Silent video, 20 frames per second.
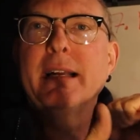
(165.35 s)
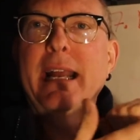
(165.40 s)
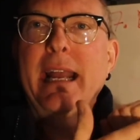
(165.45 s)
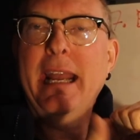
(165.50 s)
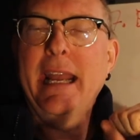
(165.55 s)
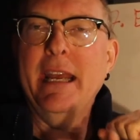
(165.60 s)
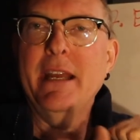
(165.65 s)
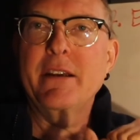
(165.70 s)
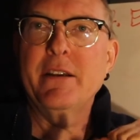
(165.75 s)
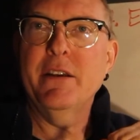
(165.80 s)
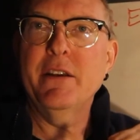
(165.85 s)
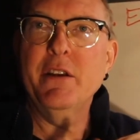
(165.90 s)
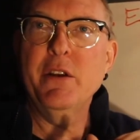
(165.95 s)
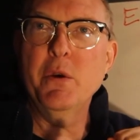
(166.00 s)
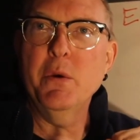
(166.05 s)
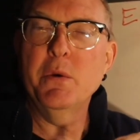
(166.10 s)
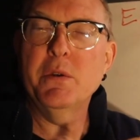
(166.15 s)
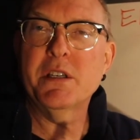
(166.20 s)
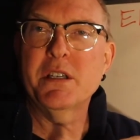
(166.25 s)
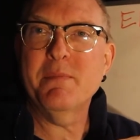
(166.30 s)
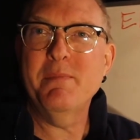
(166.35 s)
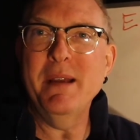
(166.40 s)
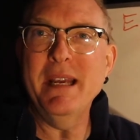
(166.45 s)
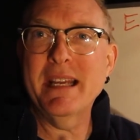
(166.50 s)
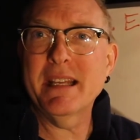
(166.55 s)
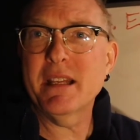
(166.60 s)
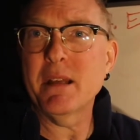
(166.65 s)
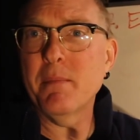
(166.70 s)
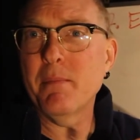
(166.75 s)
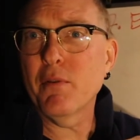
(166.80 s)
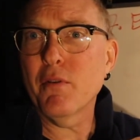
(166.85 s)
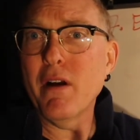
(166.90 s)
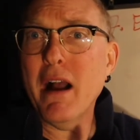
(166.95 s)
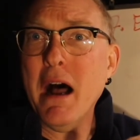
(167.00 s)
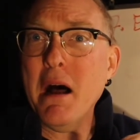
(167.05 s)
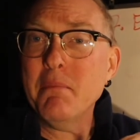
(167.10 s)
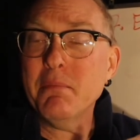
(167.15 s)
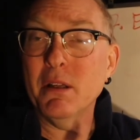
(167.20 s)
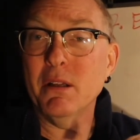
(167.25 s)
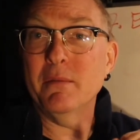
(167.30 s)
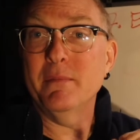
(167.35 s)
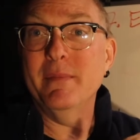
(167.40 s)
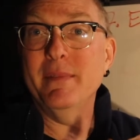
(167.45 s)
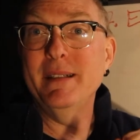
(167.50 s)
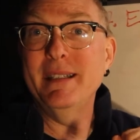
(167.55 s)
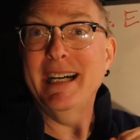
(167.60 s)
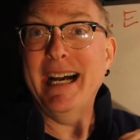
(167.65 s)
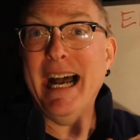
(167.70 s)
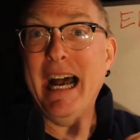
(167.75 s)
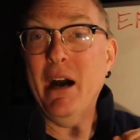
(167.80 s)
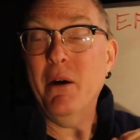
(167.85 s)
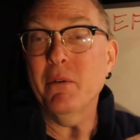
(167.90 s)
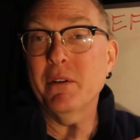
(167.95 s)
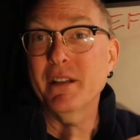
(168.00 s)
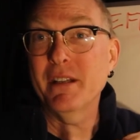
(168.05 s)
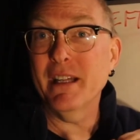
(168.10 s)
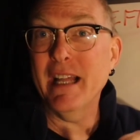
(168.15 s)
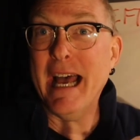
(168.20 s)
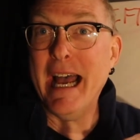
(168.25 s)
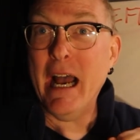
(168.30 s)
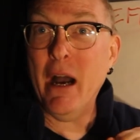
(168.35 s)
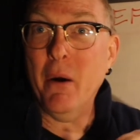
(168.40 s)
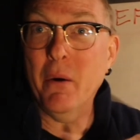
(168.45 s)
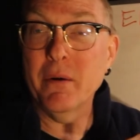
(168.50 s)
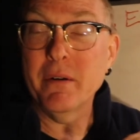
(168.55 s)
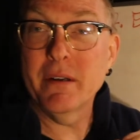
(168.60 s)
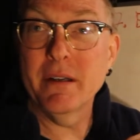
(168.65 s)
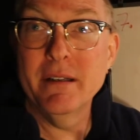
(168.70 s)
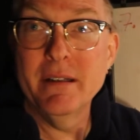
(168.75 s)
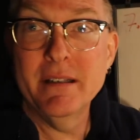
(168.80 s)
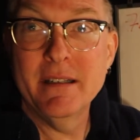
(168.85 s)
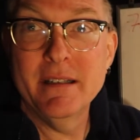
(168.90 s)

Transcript: and you speak the problem out loud.